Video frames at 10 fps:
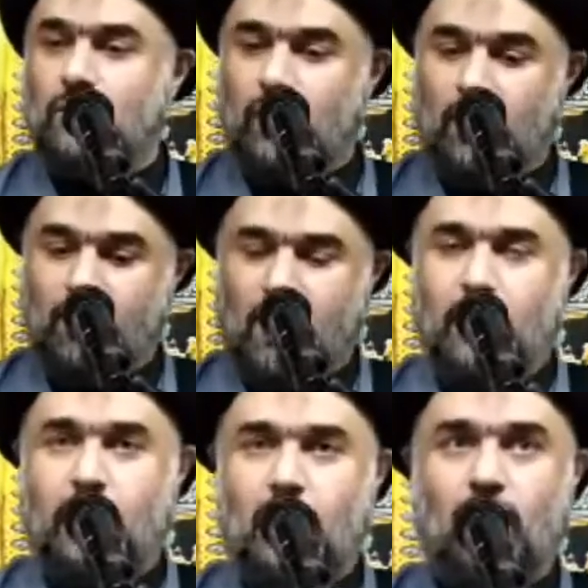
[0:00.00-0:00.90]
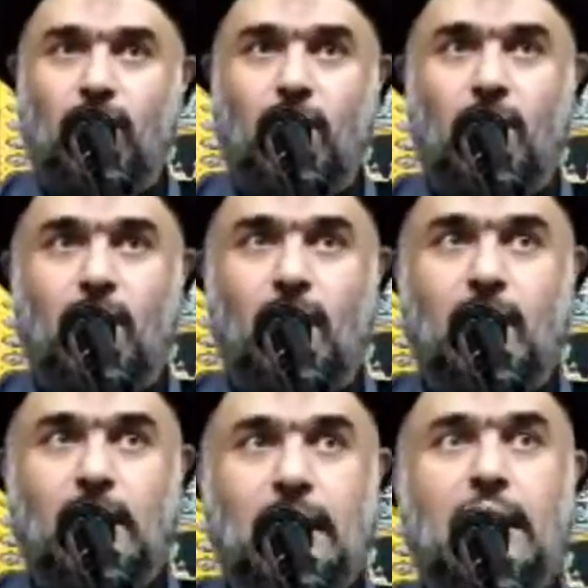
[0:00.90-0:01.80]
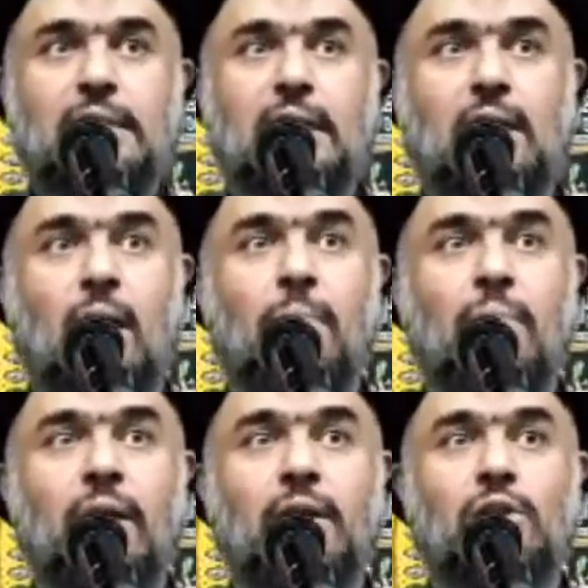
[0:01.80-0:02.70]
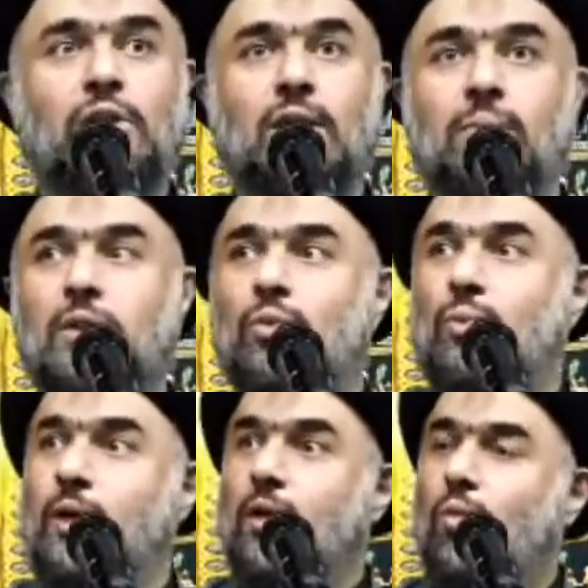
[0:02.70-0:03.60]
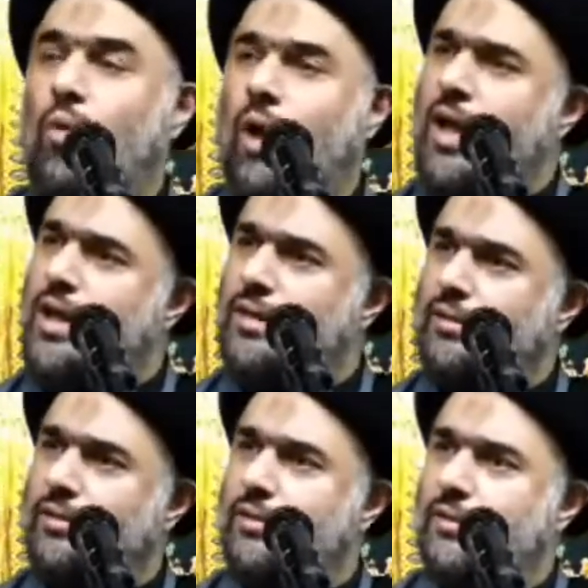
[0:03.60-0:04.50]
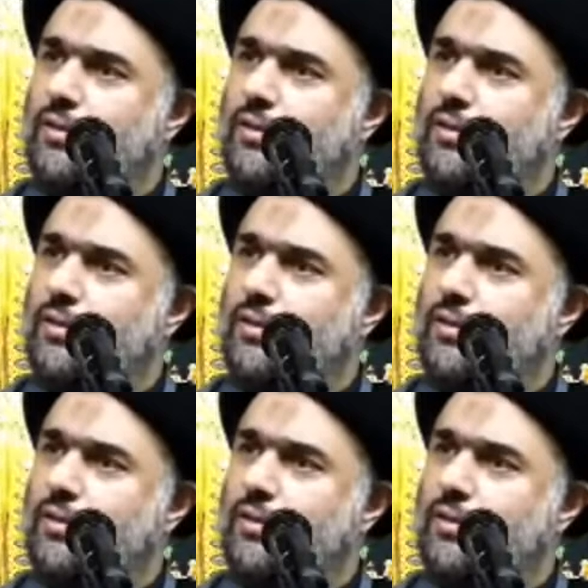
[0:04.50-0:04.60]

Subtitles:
So the month of Ramadan is a combination between Quran,